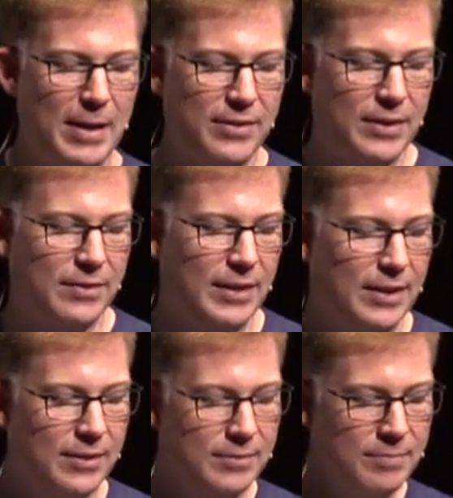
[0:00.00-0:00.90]
background
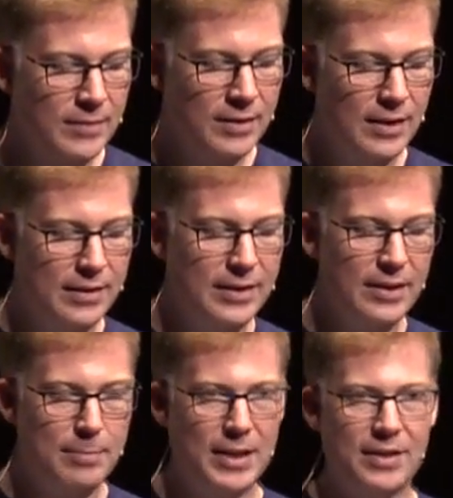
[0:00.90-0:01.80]
there. And the
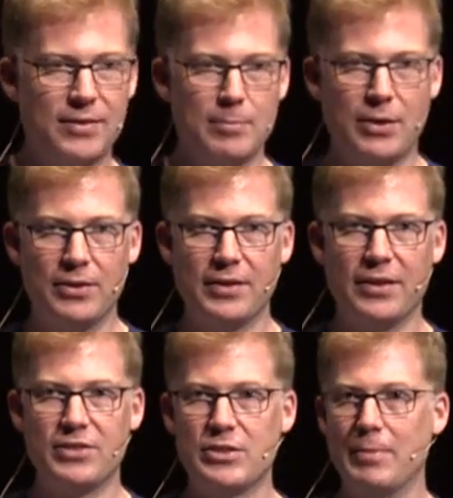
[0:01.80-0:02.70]
other part of component that
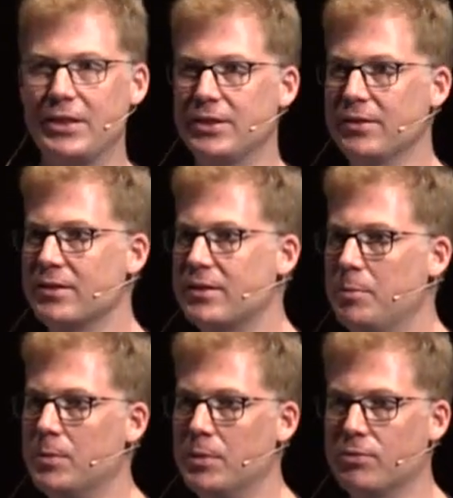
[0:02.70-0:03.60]
I've just mentioned that
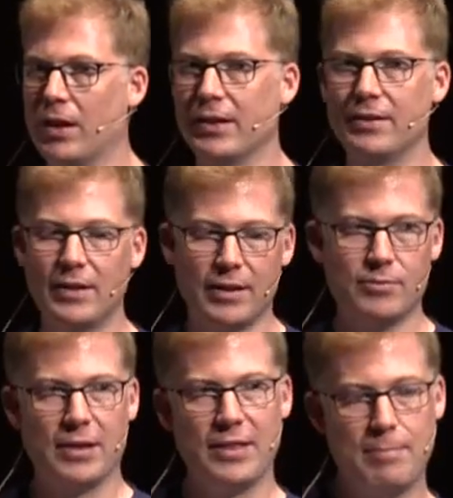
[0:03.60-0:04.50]
Skiboot will run
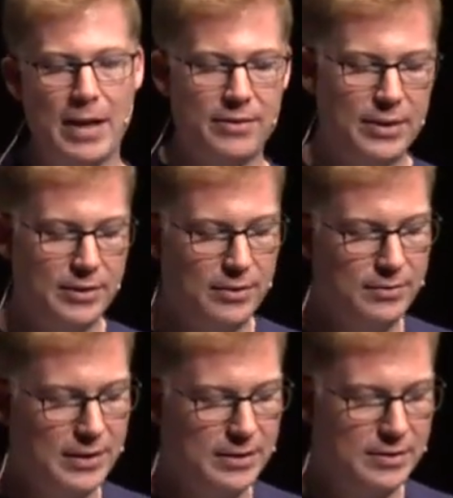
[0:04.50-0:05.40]
in the background
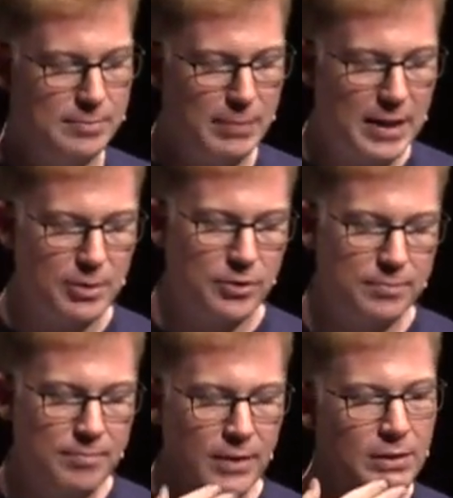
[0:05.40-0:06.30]
of is Petitboot.
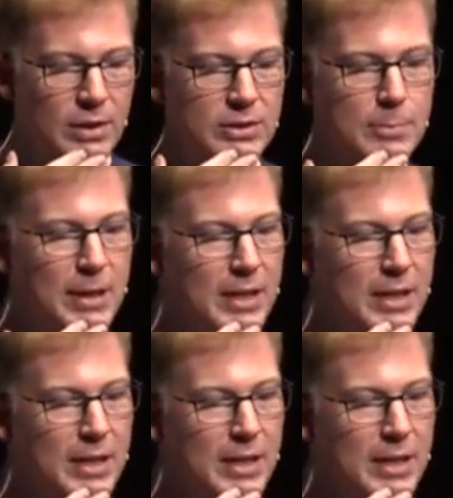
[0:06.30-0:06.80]
So